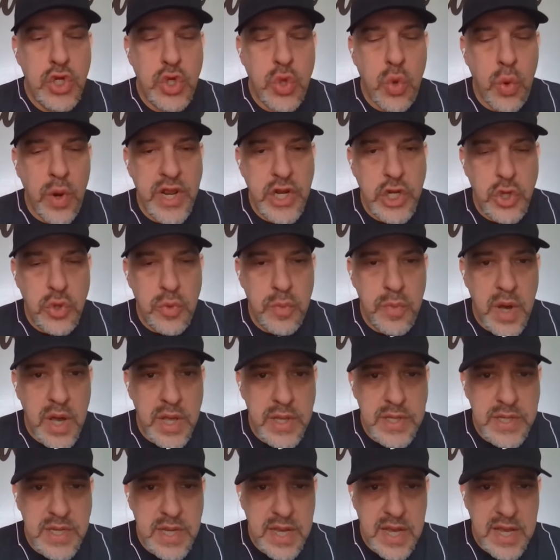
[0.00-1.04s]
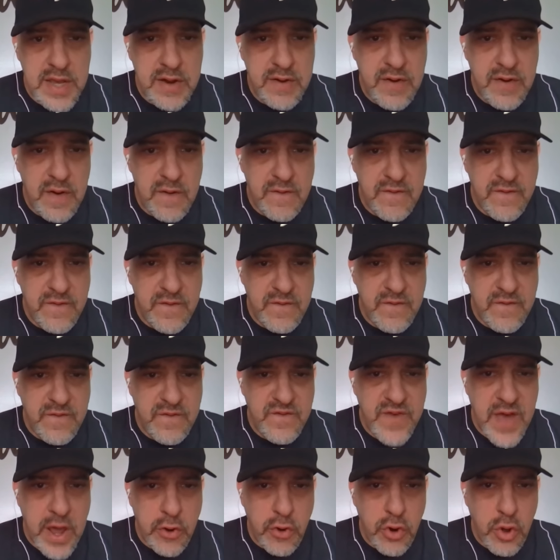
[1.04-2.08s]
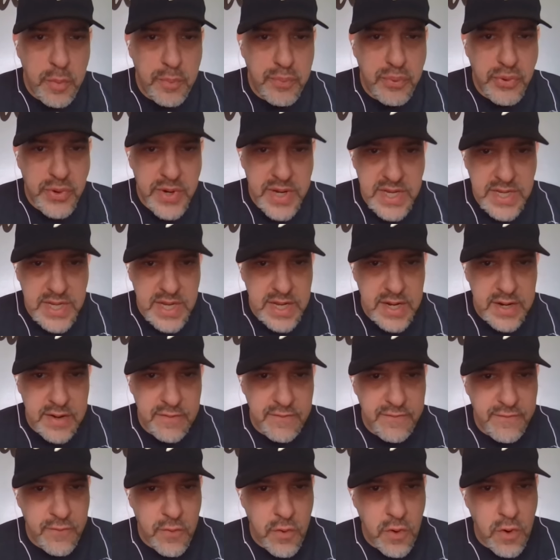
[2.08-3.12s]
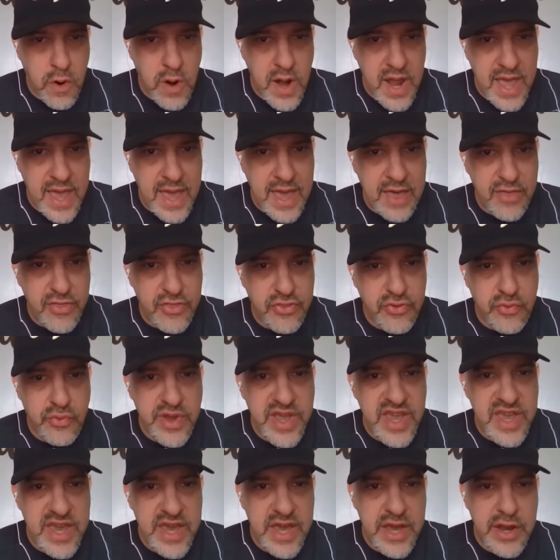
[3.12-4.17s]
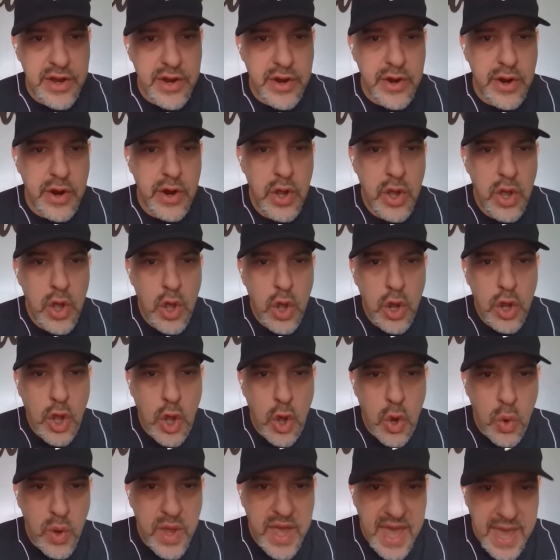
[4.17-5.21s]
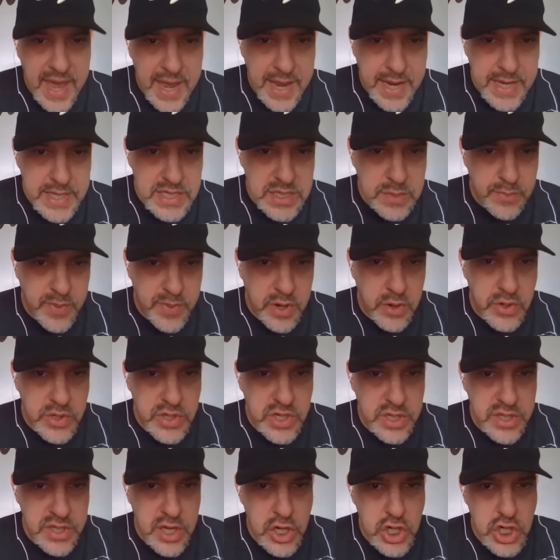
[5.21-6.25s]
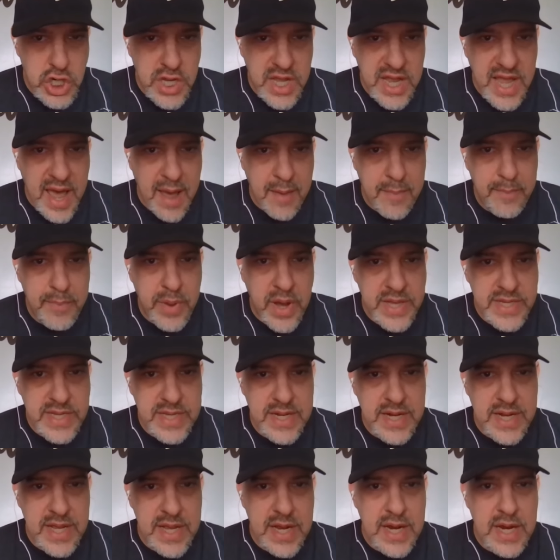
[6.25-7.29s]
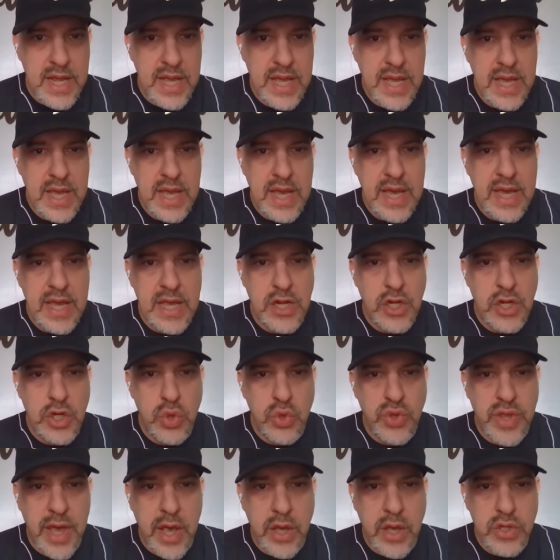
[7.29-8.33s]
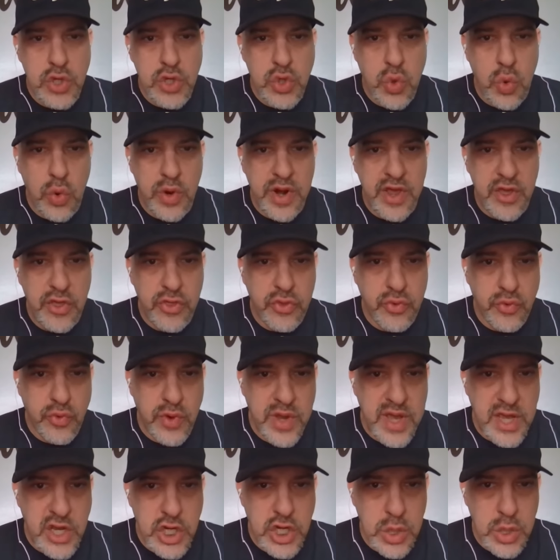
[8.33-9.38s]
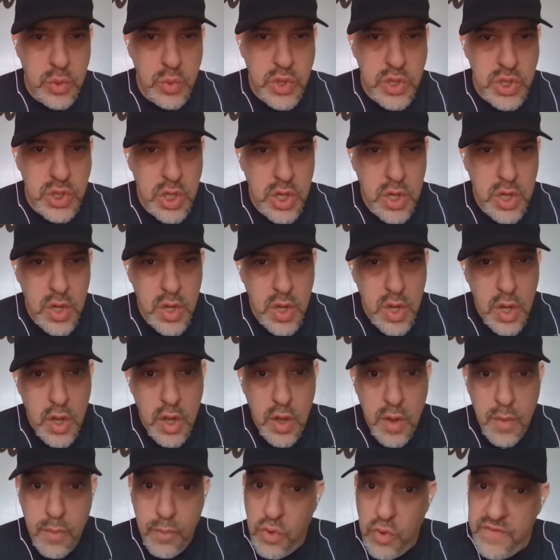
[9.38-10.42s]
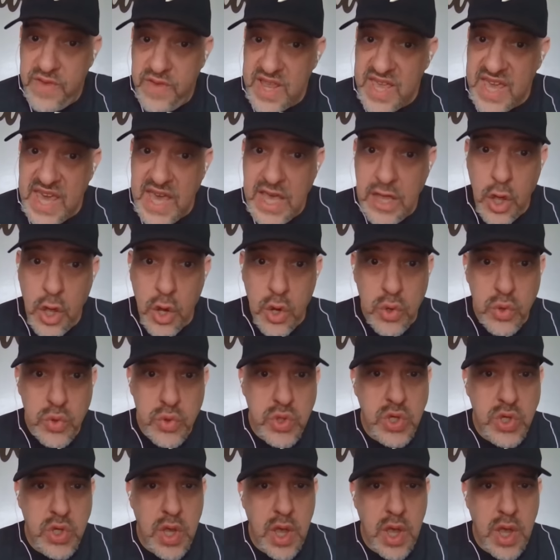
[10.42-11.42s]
22 months in federal prison for a three-year cocaine conspiracy that she got busted in 2023. She was moving kilos.